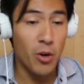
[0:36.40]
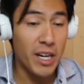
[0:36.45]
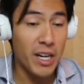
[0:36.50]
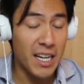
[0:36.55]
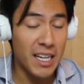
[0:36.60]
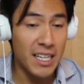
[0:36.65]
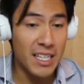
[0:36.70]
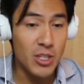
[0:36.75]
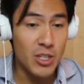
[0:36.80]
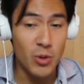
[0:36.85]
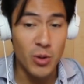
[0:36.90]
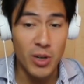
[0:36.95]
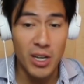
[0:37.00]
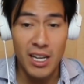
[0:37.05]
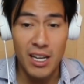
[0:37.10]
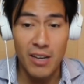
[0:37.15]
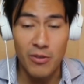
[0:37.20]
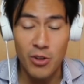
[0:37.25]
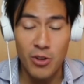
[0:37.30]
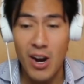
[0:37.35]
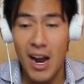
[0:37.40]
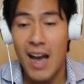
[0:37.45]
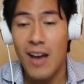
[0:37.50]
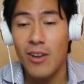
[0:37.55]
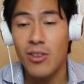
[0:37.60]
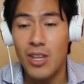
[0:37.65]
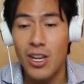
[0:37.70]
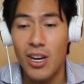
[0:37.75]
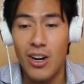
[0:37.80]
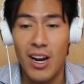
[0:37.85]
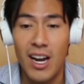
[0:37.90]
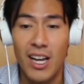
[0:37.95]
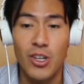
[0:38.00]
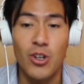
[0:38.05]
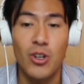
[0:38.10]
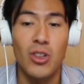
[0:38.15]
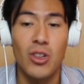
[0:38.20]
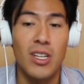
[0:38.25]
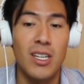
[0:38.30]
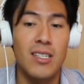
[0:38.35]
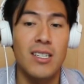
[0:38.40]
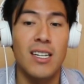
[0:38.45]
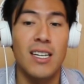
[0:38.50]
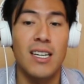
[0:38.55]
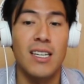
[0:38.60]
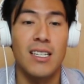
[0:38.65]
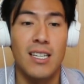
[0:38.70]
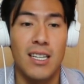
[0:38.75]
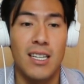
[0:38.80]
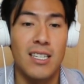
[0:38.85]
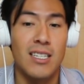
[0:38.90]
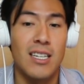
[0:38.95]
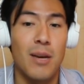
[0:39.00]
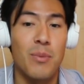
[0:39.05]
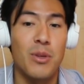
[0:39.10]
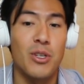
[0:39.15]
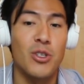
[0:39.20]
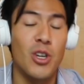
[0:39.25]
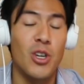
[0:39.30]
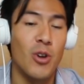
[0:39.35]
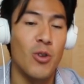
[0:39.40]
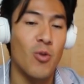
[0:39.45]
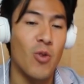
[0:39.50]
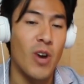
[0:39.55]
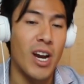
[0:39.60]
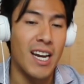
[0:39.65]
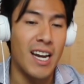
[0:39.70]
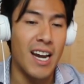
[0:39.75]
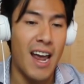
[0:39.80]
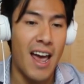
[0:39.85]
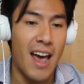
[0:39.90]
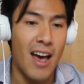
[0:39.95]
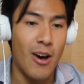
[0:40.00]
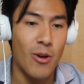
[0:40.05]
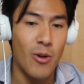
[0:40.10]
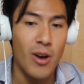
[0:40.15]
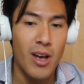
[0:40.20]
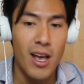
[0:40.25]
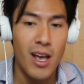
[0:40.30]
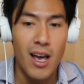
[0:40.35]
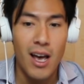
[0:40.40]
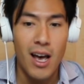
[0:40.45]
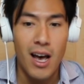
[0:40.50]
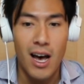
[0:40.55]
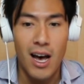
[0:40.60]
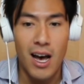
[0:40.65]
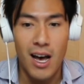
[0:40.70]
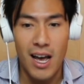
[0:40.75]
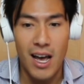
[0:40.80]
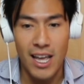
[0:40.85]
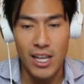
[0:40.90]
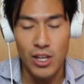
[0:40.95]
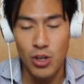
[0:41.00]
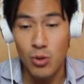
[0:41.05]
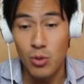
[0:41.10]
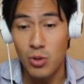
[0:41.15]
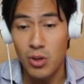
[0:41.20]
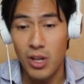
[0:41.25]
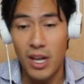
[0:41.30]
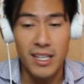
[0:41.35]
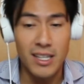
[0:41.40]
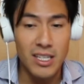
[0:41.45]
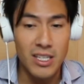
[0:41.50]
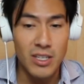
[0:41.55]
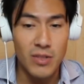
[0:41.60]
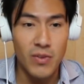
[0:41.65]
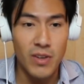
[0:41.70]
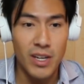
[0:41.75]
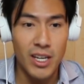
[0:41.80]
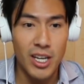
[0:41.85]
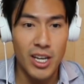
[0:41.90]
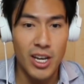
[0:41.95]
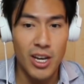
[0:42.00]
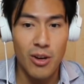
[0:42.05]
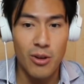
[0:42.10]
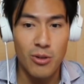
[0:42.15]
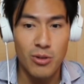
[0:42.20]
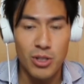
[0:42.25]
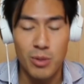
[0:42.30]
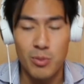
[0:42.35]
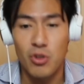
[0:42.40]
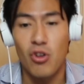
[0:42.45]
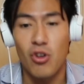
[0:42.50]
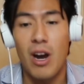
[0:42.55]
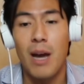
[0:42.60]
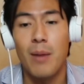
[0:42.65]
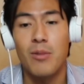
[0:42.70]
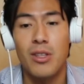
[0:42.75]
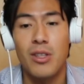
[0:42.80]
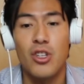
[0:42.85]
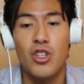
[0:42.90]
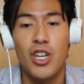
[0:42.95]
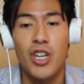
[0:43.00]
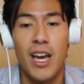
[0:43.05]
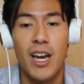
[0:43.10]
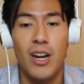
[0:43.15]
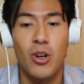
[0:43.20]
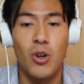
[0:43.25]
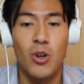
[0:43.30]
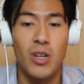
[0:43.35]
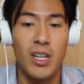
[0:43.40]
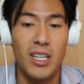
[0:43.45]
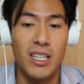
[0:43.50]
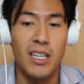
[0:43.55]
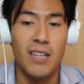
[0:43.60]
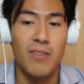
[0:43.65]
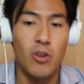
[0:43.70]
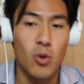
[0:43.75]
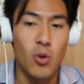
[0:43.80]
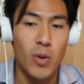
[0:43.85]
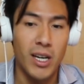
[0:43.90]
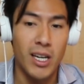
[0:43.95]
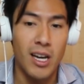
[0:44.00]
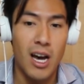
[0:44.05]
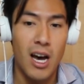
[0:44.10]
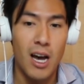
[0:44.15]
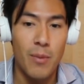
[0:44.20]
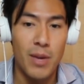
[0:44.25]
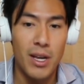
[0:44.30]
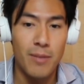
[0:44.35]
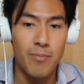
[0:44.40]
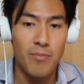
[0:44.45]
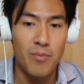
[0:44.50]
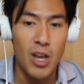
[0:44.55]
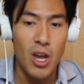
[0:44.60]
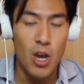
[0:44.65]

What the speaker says: getting into it, if you're out there and you're listening to this episode right now and you like this video, subscribe to the channel and leave a quick comment.